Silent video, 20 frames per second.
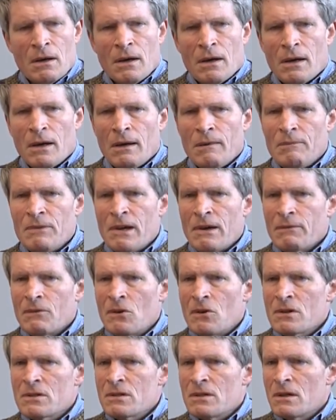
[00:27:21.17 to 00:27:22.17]
now, of
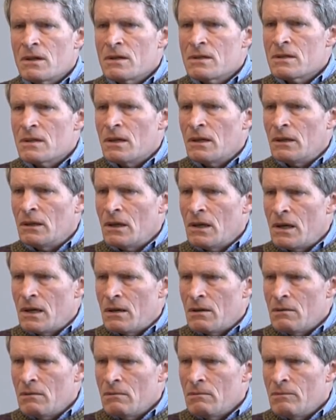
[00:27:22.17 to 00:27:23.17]
course, it is
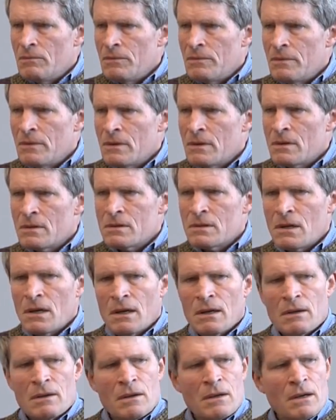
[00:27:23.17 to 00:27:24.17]
illegal
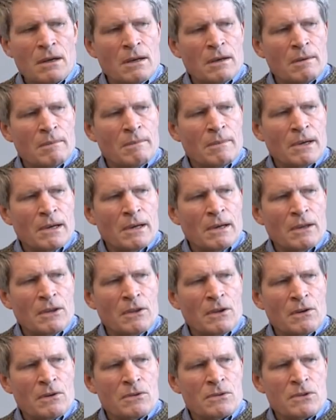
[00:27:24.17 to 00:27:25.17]
say uh, my, uh,
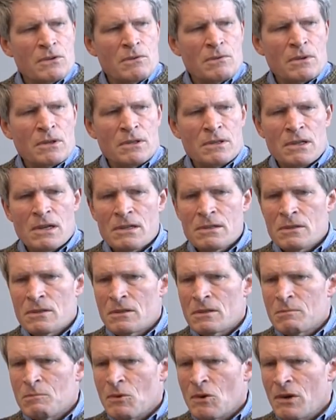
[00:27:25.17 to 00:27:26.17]
those who contest
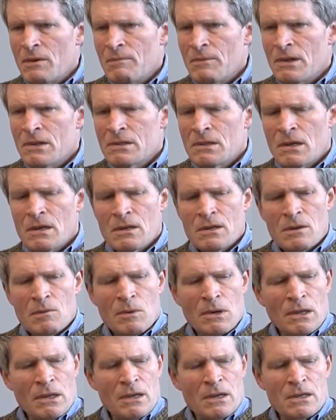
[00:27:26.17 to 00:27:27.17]
this point. They say, it,
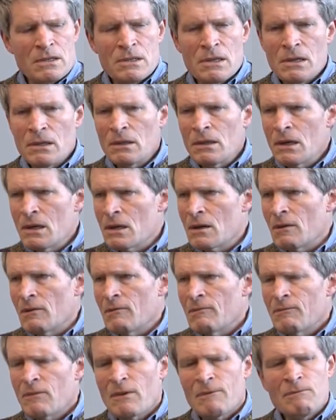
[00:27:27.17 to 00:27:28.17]
well, it is illegal
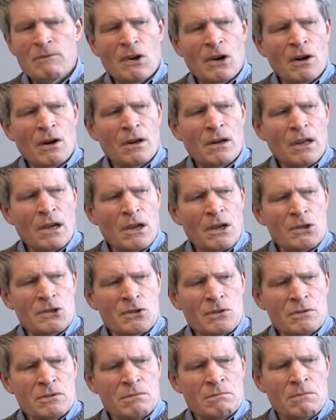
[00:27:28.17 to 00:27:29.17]
for foreign
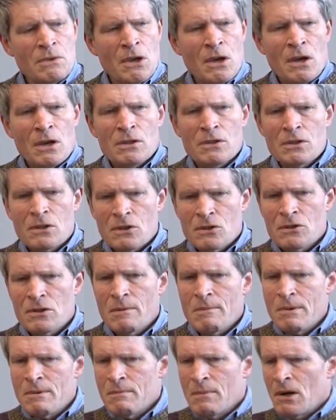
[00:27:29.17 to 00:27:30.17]
nationals to
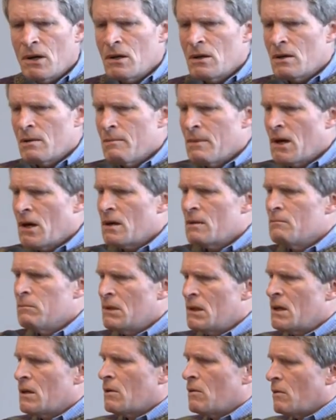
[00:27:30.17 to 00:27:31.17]
contribute money to American
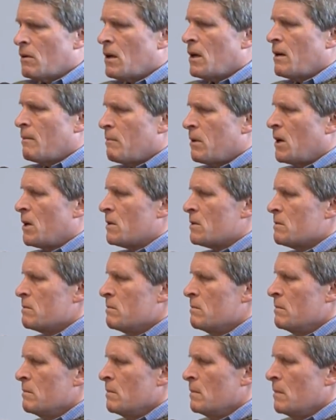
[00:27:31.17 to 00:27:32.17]
political campaigns.
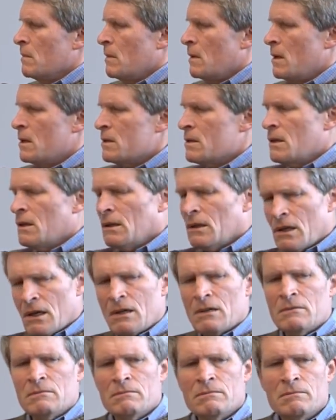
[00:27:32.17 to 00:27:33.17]
It's
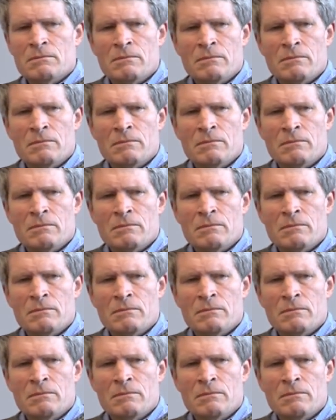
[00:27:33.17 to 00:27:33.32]
illegal.